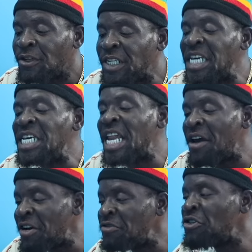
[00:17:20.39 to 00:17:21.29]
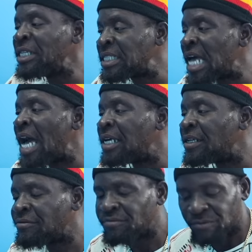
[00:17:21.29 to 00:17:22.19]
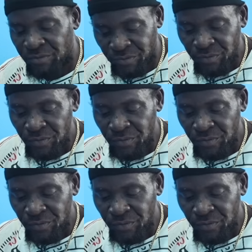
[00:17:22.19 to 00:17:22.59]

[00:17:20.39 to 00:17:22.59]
Deanery roadside. You okay.